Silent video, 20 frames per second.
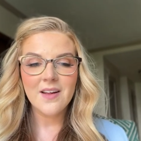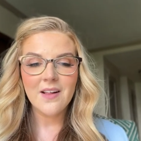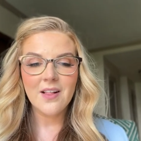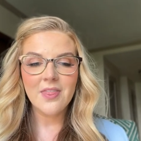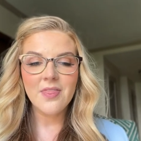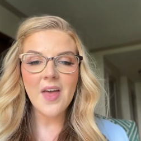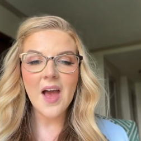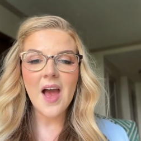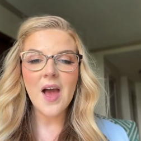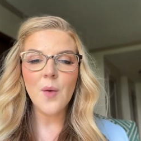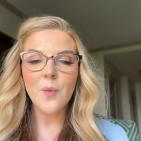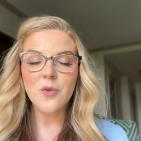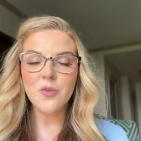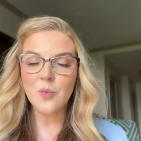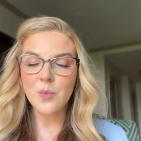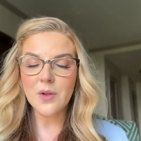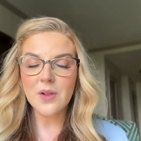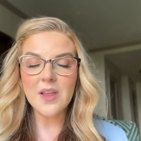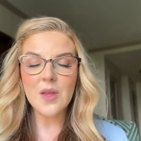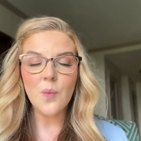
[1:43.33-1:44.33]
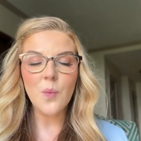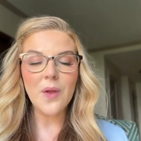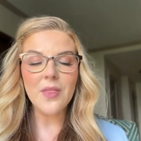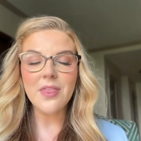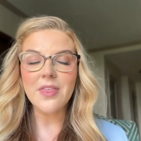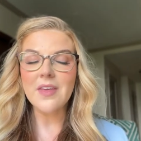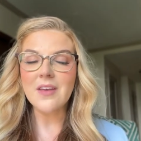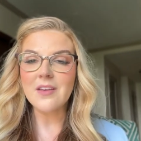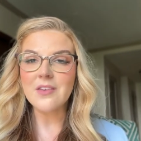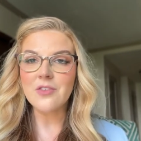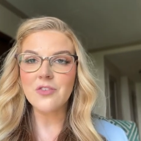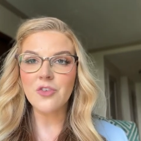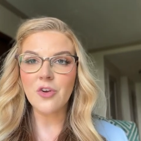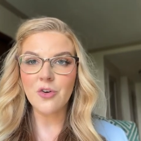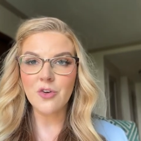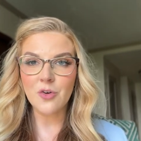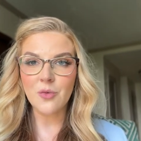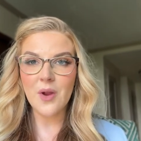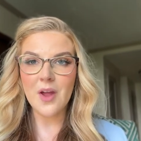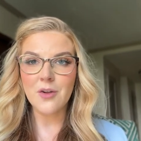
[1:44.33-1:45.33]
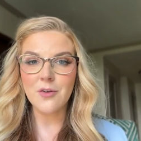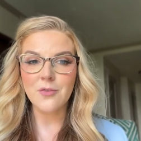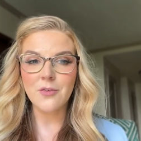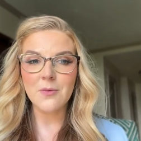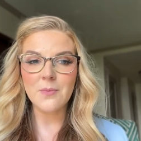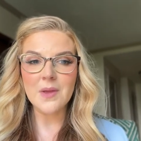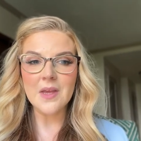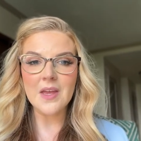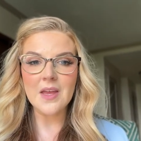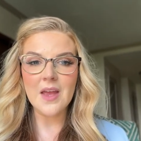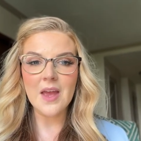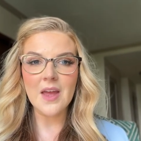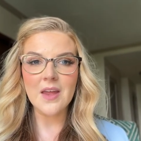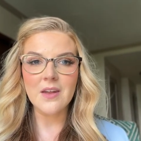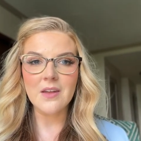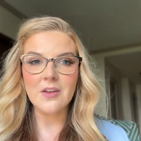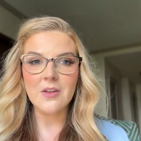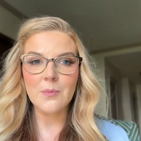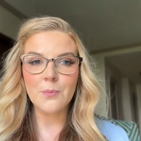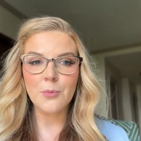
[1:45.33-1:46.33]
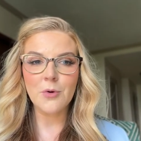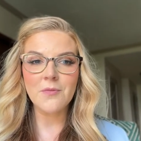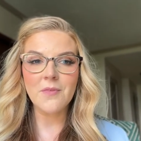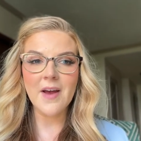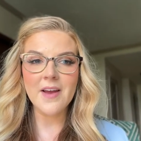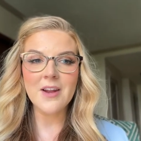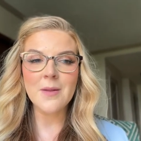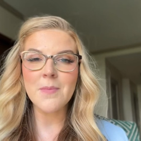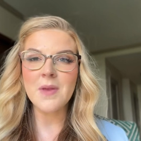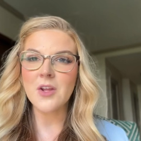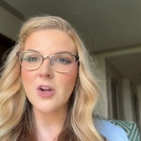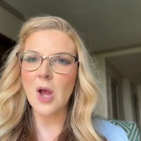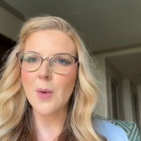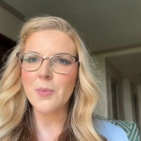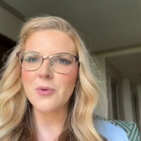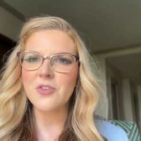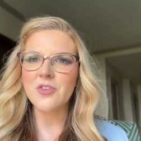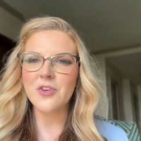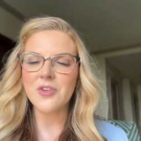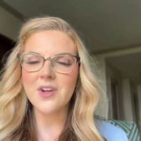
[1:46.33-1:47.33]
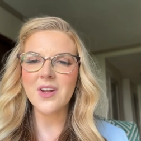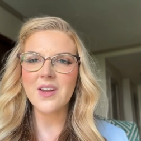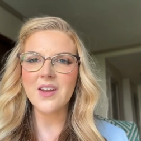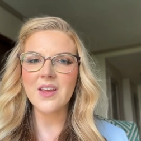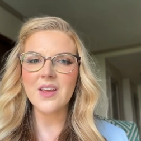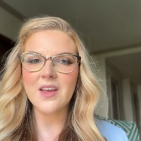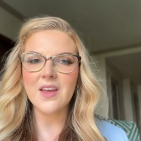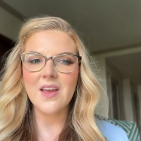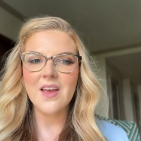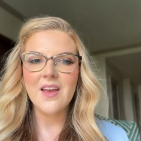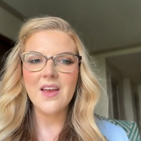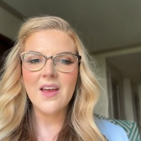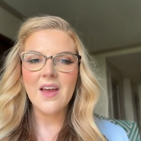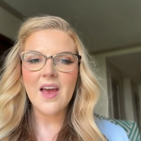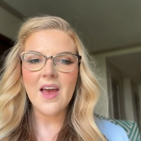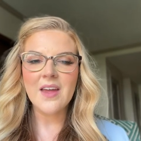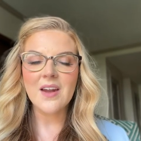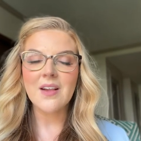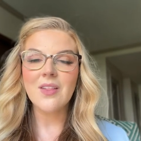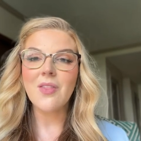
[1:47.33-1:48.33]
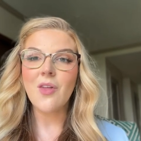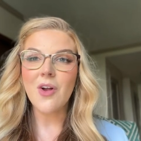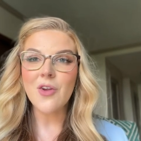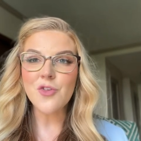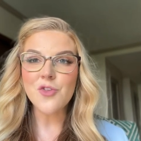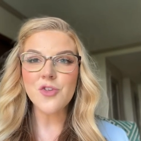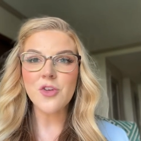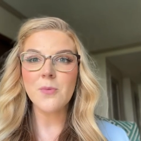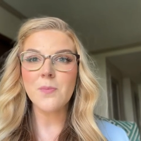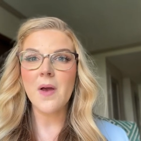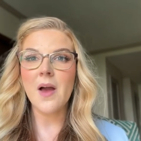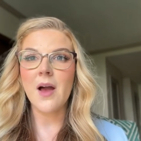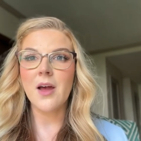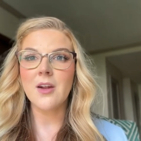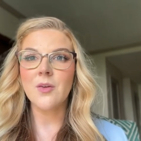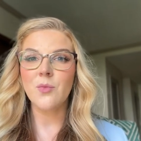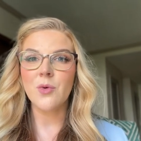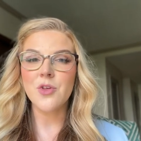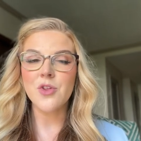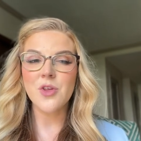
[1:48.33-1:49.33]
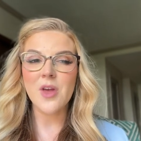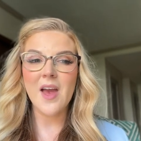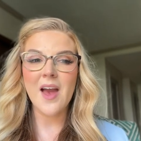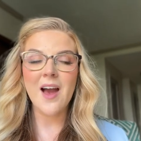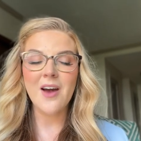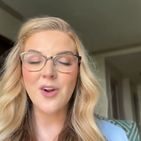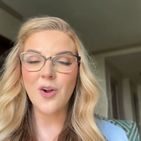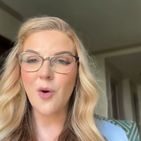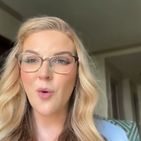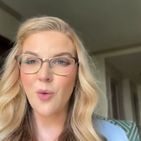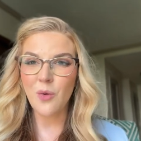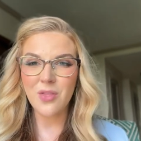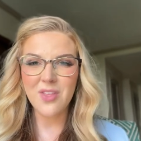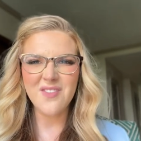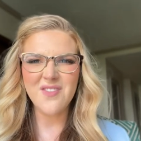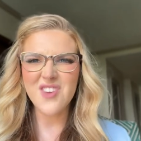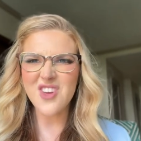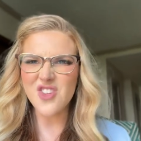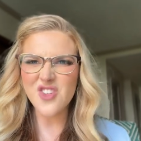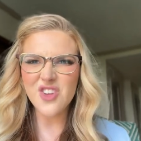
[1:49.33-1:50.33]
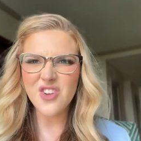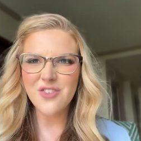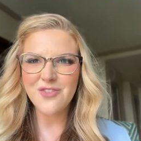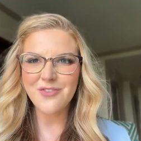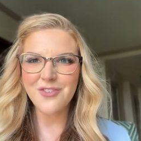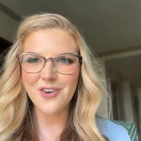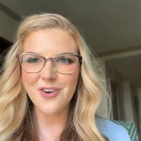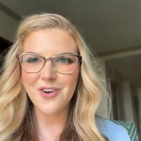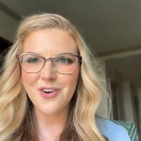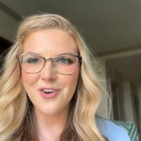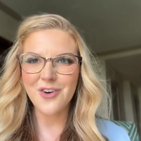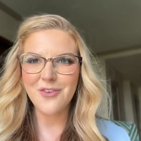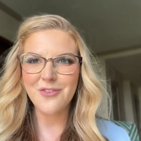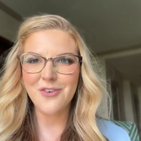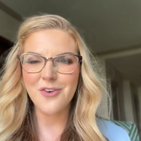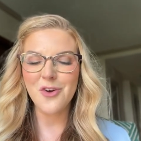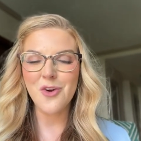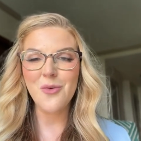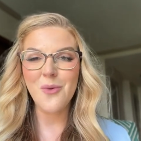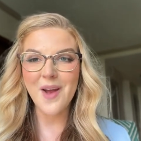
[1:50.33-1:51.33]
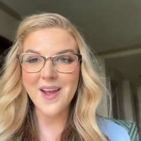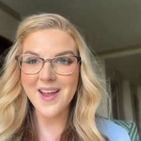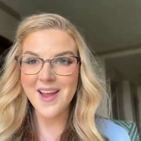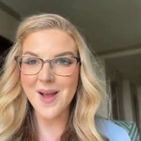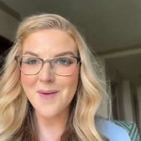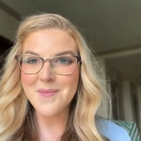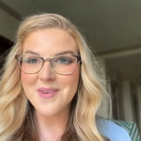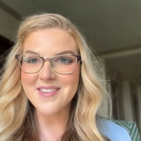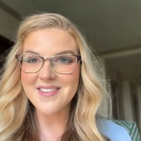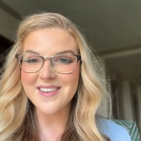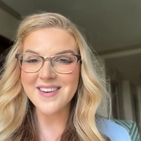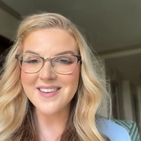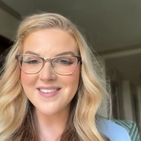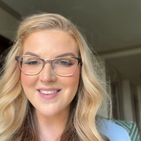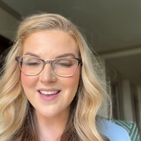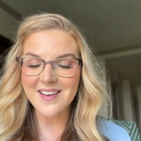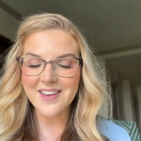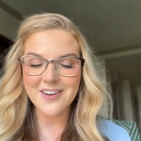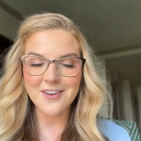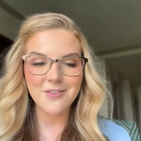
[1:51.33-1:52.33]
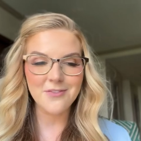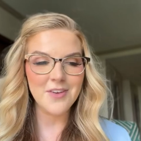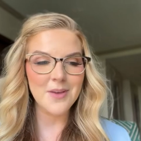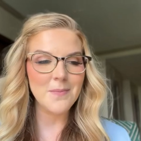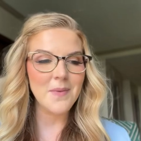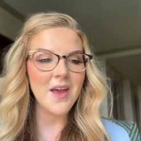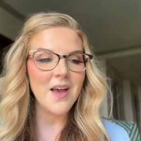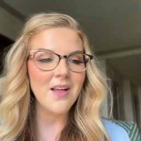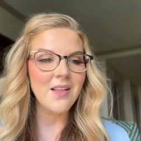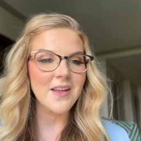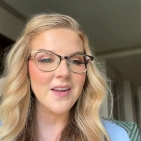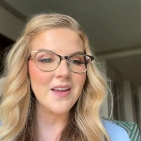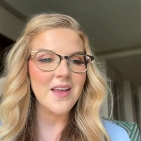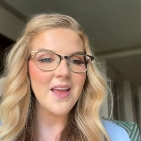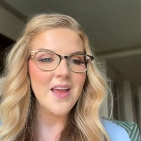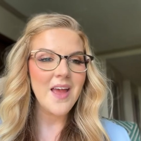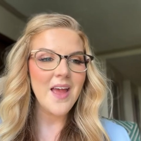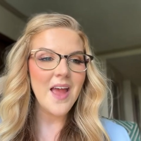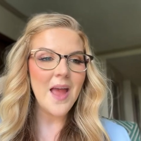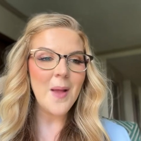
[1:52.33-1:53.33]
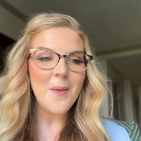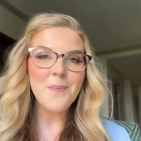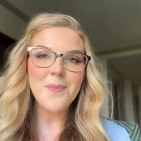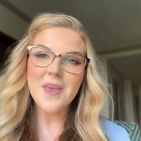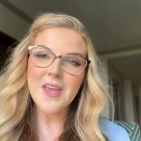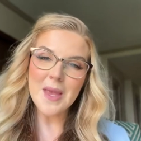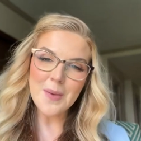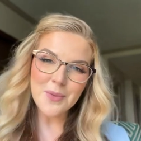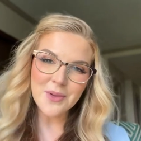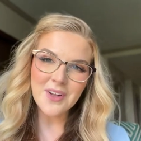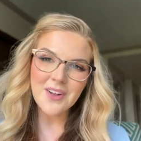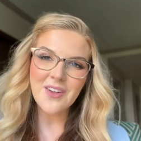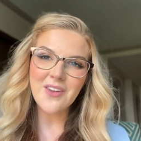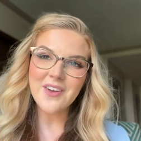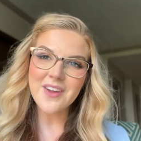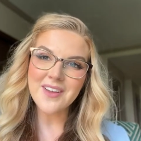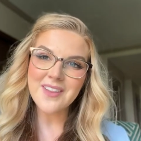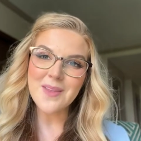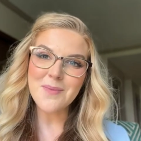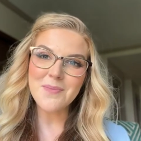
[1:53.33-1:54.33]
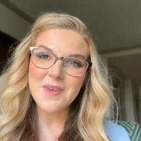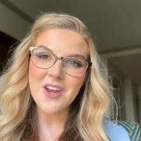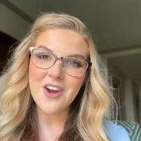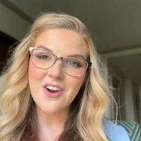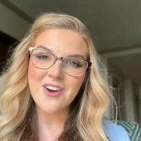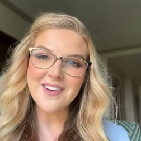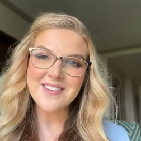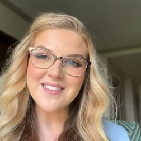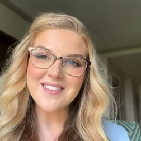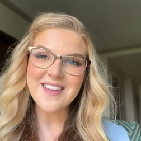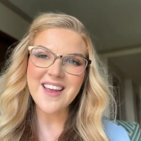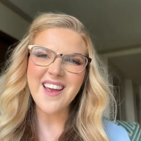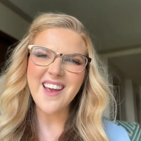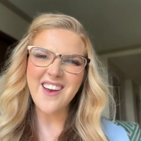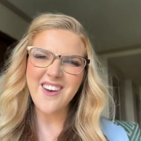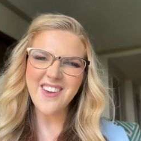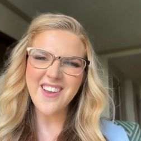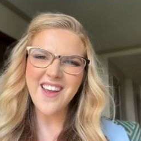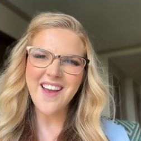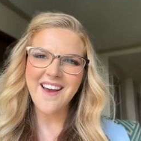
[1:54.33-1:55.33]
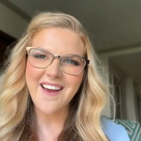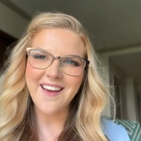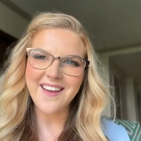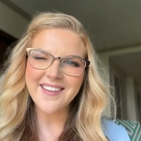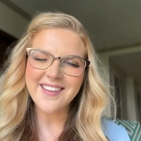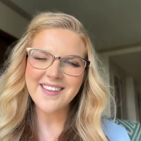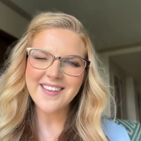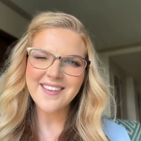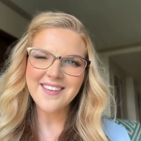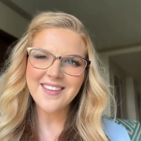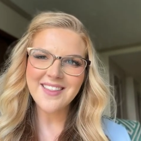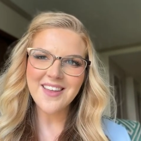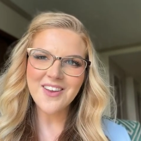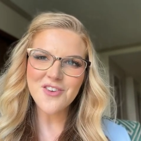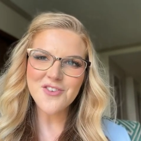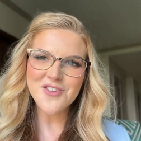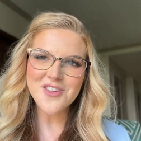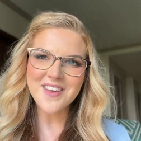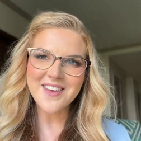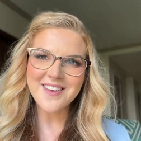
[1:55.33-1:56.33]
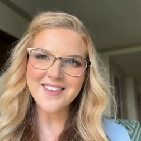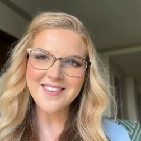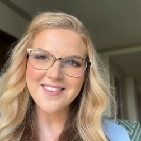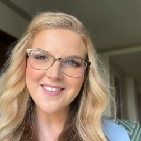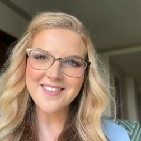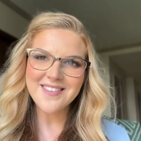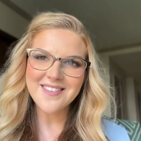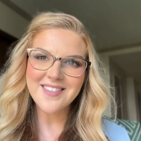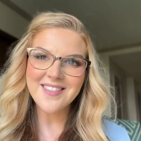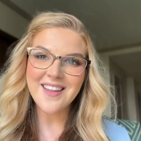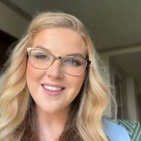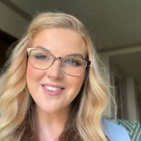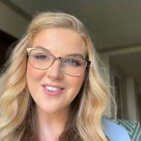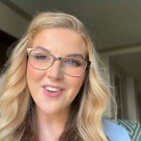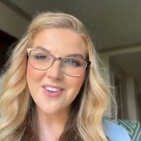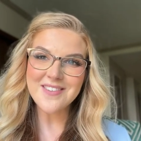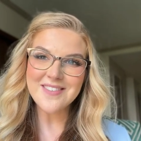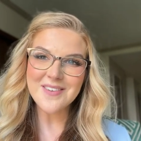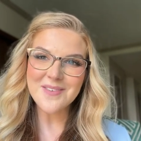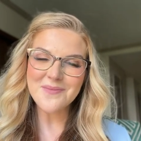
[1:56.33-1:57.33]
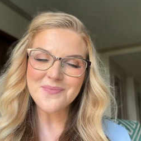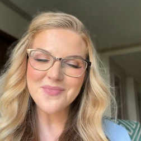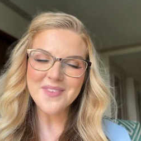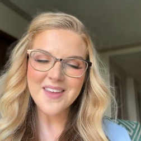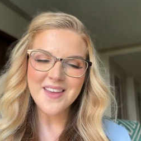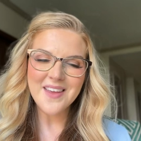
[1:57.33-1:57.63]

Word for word: that was really when things turned around for me and provided me an opportunity and a launching pad of which how to hold the vision for for who I am as an executive female and and being able to look in the mirror and say, "Oh yeah, there she is. That's awesome."